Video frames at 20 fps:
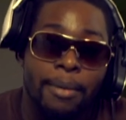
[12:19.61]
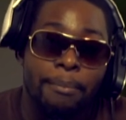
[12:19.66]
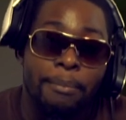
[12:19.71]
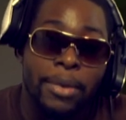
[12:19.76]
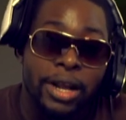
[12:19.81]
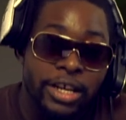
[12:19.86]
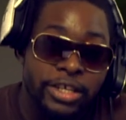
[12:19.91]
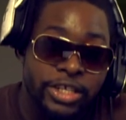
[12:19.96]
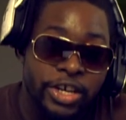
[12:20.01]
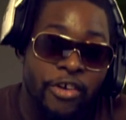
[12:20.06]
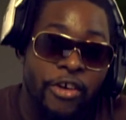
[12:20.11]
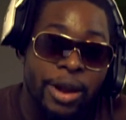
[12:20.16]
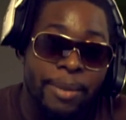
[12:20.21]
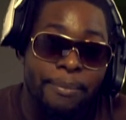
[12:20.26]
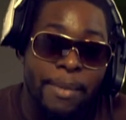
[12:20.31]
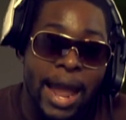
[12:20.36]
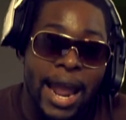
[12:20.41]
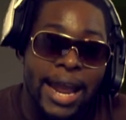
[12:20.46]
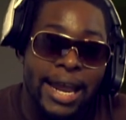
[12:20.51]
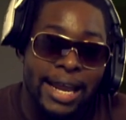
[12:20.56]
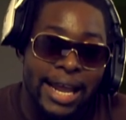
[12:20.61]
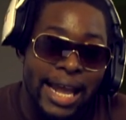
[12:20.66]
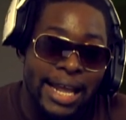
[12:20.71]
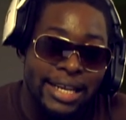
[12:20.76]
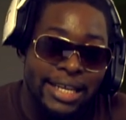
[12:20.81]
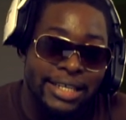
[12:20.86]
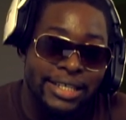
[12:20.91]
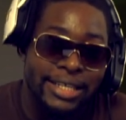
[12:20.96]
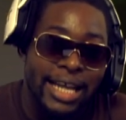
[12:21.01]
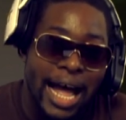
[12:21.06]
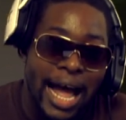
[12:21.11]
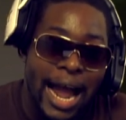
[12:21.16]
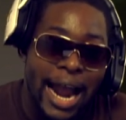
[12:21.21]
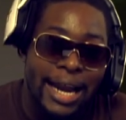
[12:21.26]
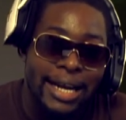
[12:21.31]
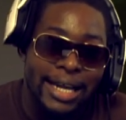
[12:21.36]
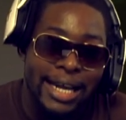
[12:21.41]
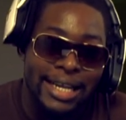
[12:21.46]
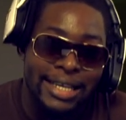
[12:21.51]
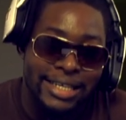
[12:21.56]
Military made and
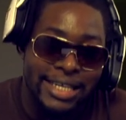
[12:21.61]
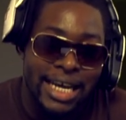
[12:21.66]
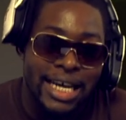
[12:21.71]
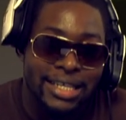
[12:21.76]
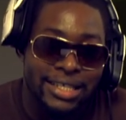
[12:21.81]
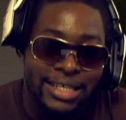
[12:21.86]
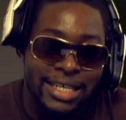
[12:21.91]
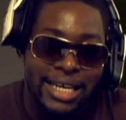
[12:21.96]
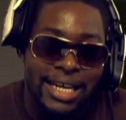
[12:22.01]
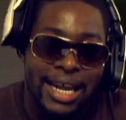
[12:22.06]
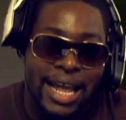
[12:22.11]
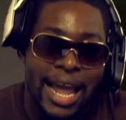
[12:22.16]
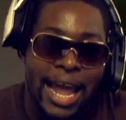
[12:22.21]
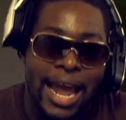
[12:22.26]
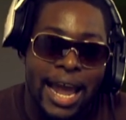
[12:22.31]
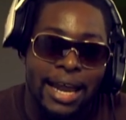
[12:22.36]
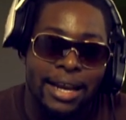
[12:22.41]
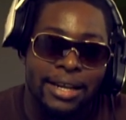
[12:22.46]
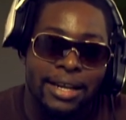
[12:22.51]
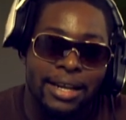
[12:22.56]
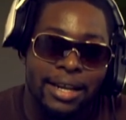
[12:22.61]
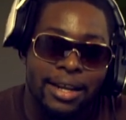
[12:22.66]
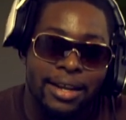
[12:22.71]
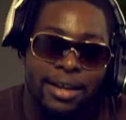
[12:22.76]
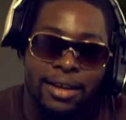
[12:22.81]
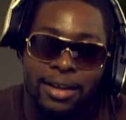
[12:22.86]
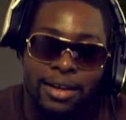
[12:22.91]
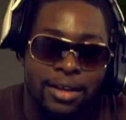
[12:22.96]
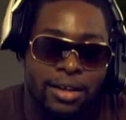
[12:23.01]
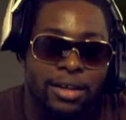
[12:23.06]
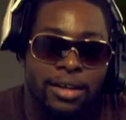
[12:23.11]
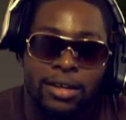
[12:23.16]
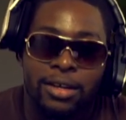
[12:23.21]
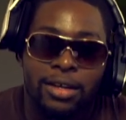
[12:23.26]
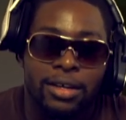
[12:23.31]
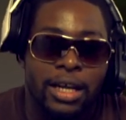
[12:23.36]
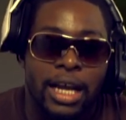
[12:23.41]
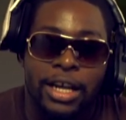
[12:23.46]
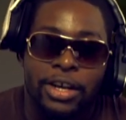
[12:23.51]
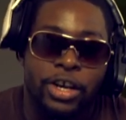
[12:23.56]
designed and tested and
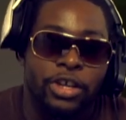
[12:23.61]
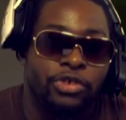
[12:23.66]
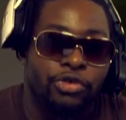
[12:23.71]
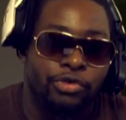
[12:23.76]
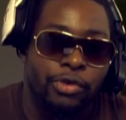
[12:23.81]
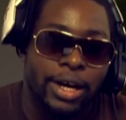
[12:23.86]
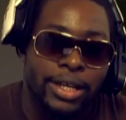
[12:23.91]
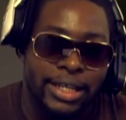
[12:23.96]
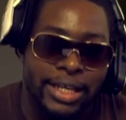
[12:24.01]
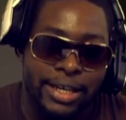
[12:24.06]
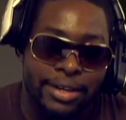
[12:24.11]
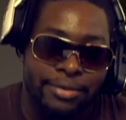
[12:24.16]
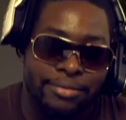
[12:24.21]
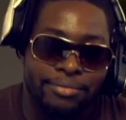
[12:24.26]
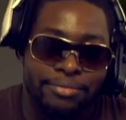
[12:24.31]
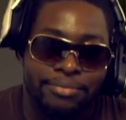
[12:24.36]
constructed.